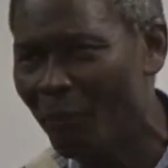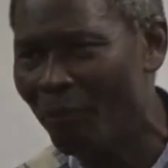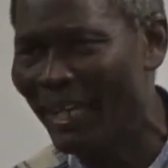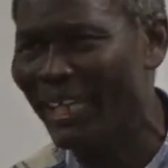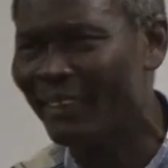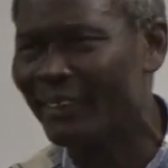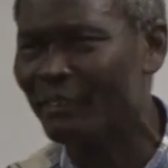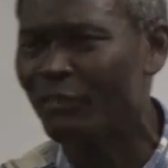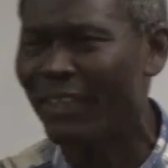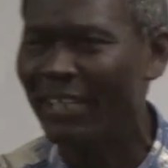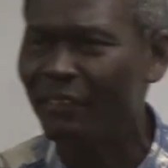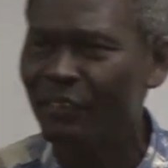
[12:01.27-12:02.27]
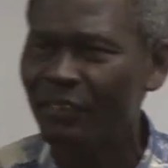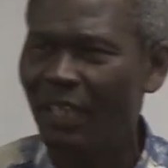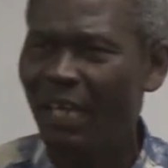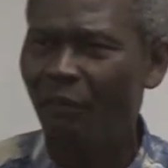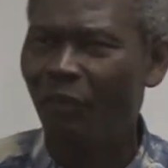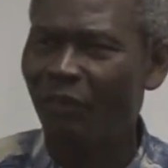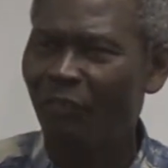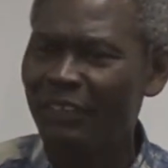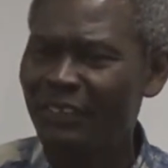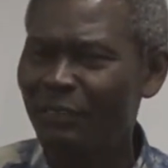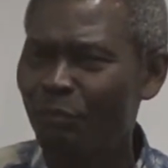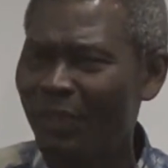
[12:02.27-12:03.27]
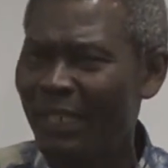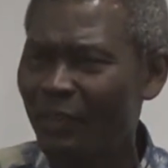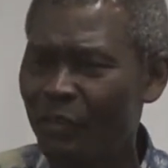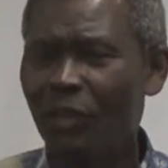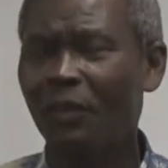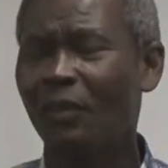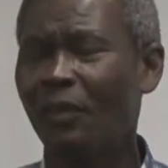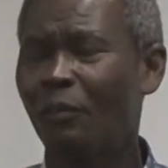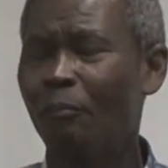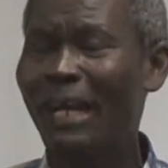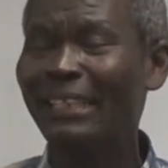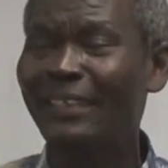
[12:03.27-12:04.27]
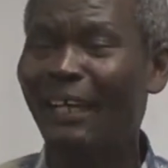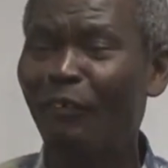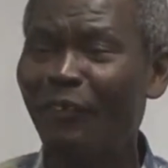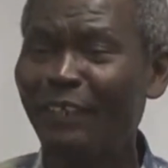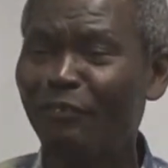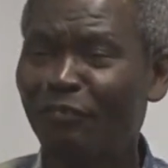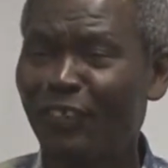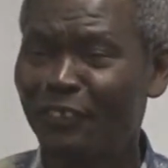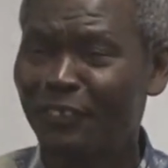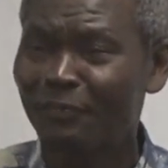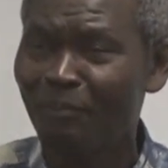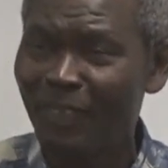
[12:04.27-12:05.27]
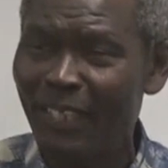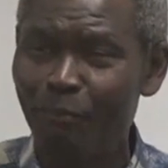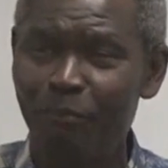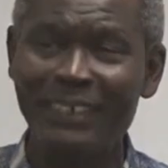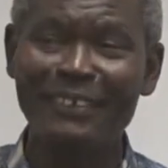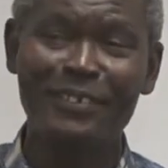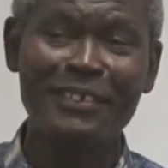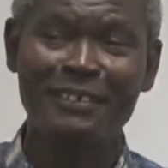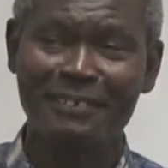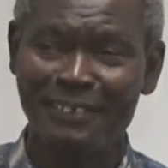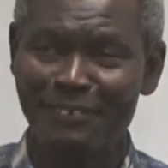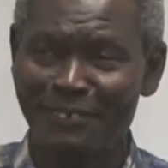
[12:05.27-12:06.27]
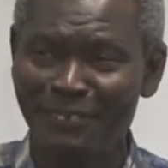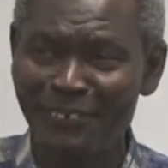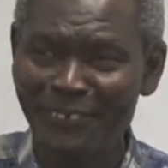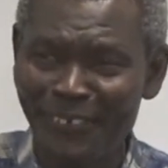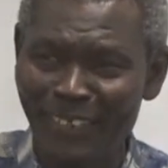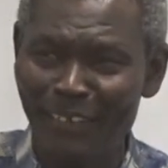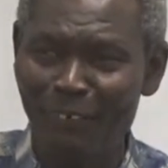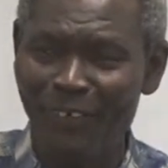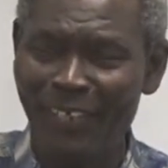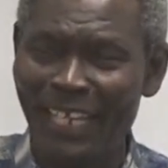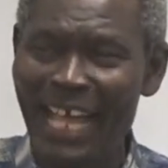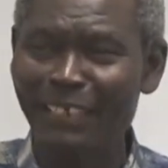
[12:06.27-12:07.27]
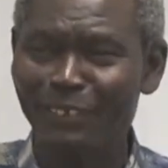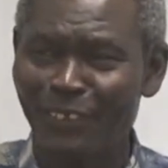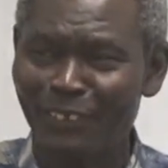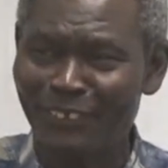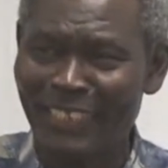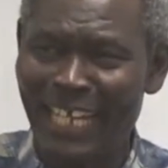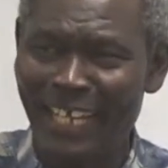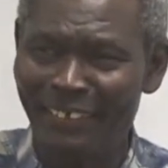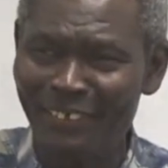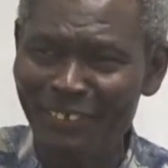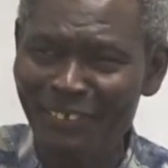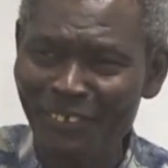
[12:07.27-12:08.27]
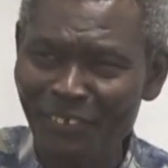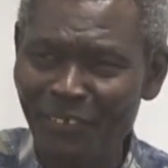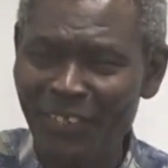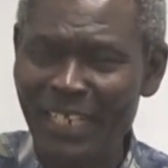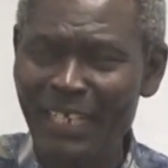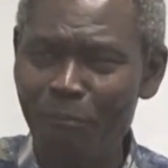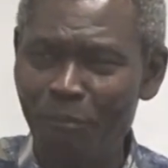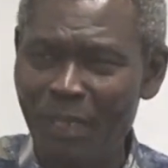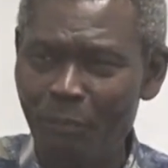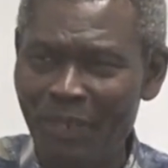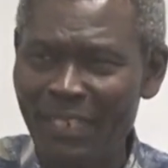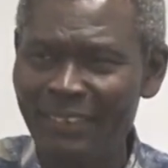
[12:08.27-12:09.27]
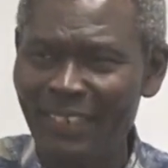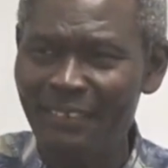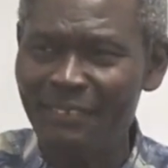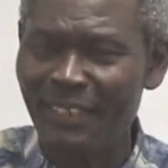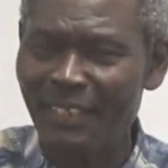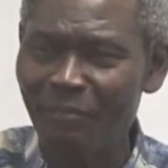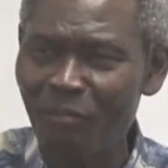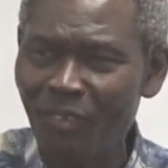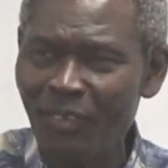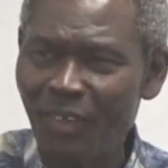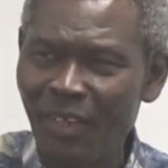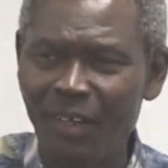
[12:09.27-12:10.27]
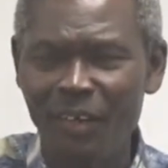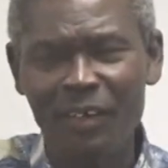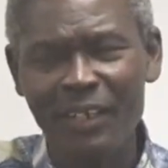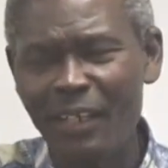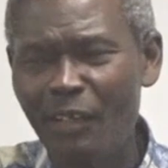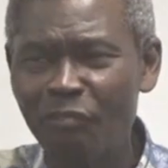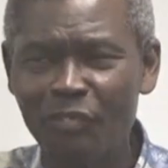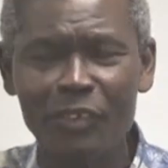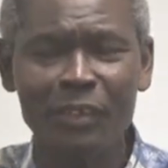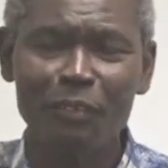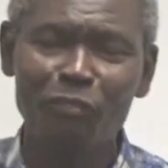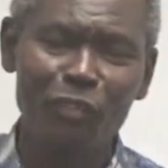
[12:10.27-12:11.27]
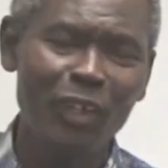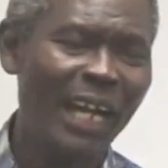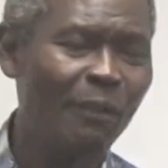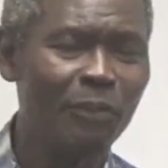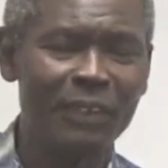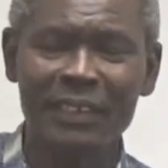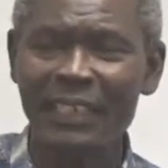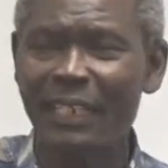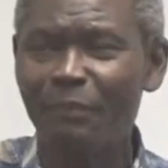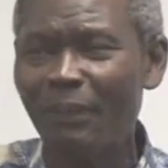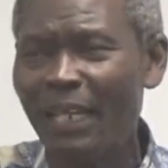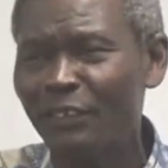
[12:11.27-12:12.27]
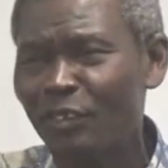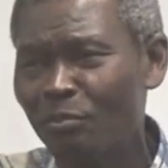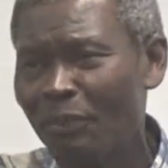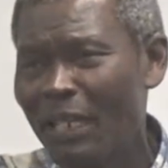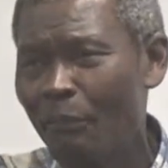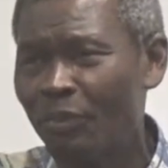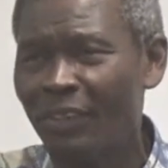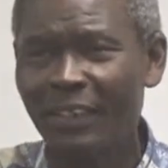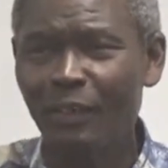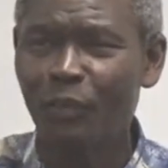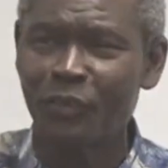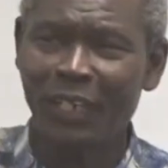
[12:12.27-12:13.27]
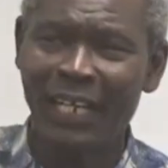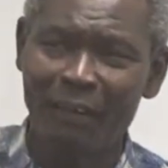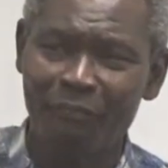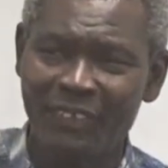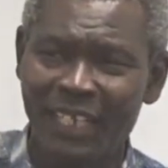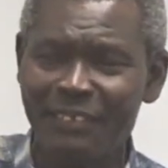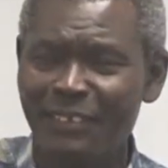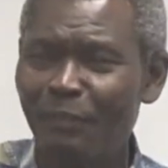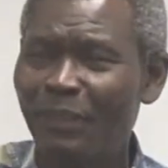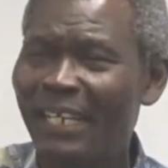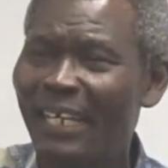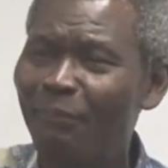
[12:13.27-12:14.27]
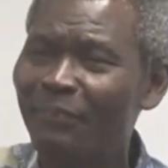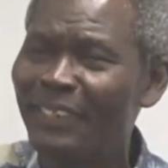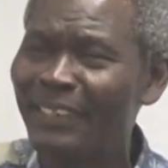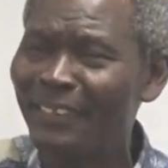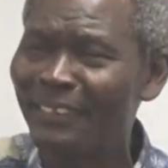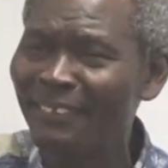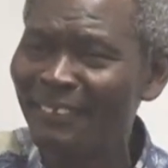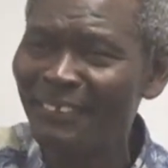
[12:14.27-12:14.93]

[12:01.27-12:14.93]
Mary went, was it Mary? No. Martha went first and met Jesus when Lazarus died. Okay, Martha said, "Okay, if you have me here, my brother will not have died." He said, "But I'm here."